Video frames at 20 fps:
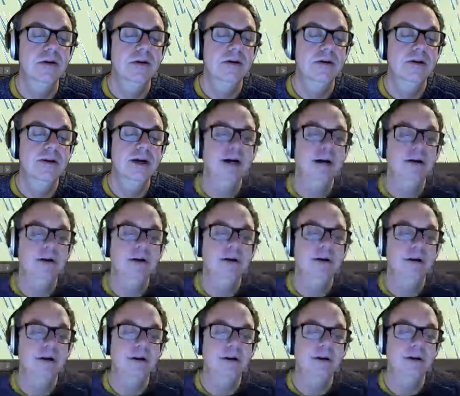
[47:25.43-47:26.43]
Now
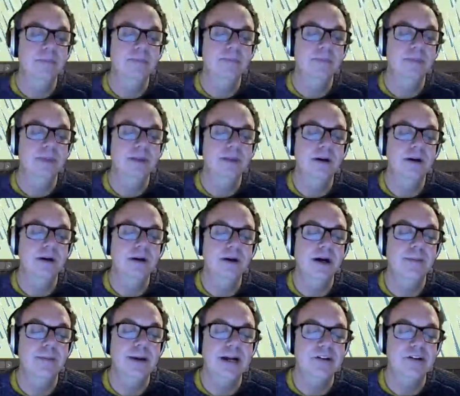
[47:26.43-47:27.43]

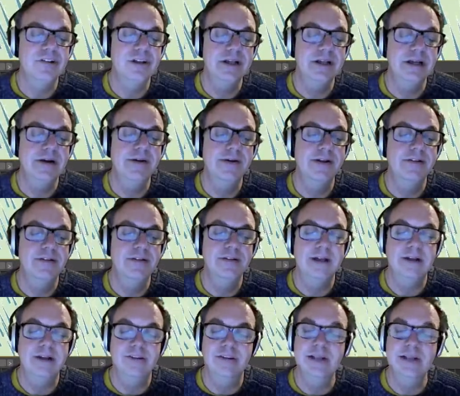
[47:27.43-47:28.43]
I'm actually going to
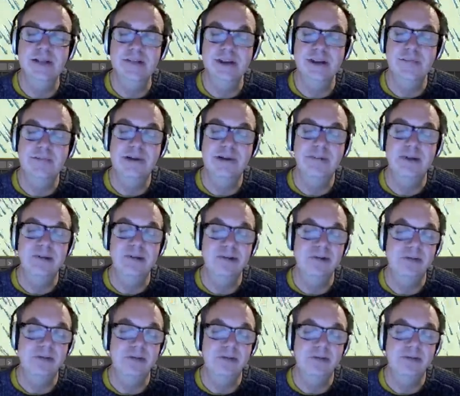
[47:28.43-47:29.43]
that, so that pretty
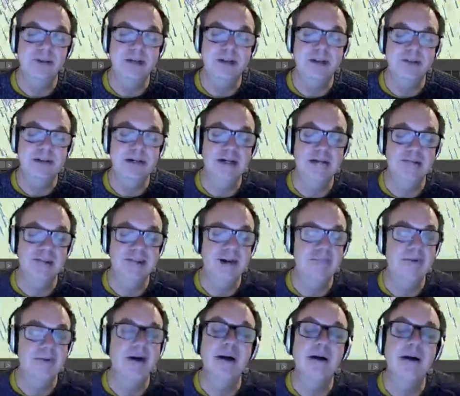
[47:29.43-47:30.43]
much takes care of that
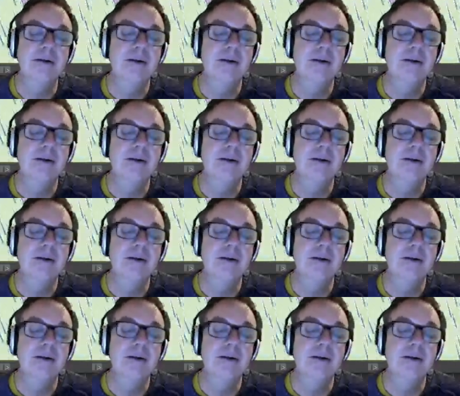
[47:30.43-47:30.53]
part.